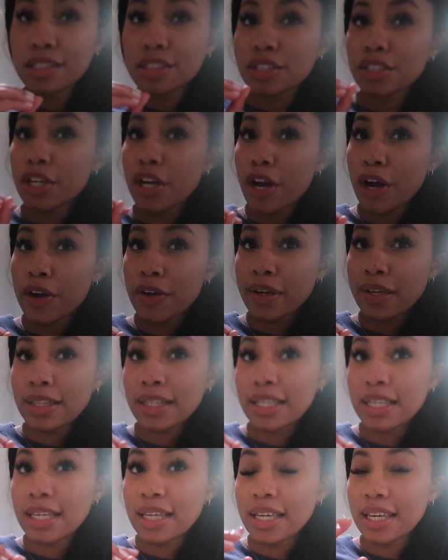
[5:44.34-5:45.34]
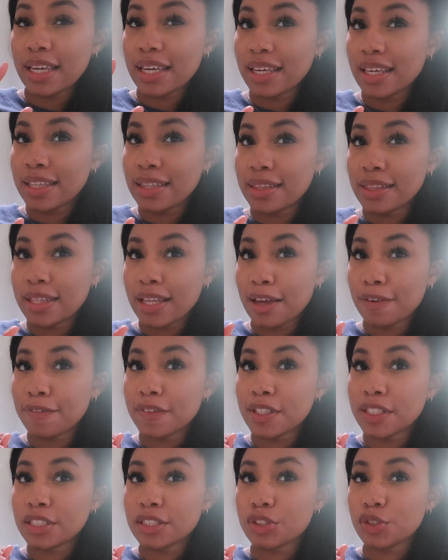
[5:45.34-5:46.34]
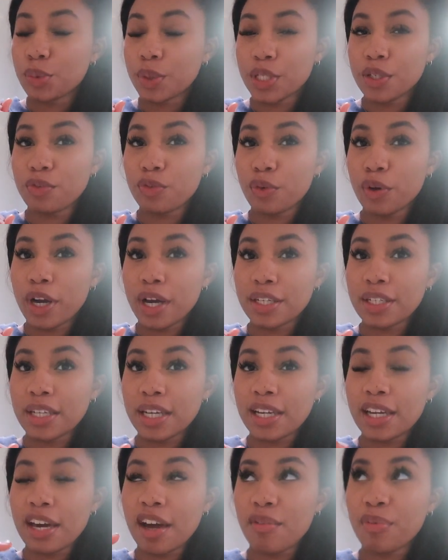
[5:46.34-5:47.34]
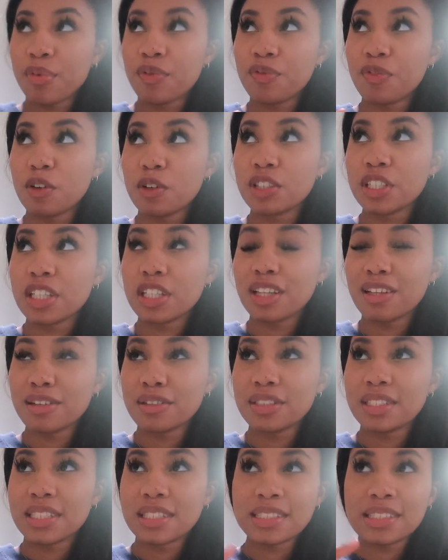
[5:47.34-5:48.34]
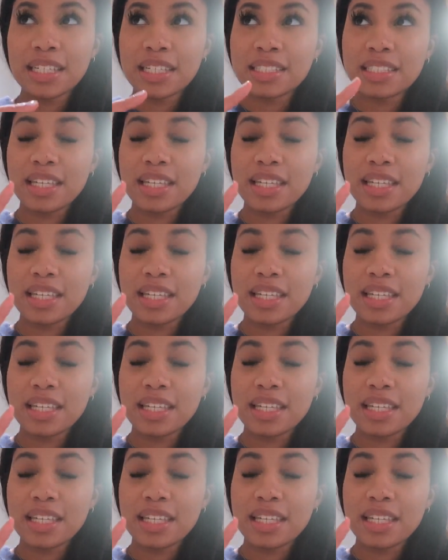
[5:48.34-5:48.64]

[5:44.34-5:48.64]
is currently 11.24 at night. I've been folding clothes since like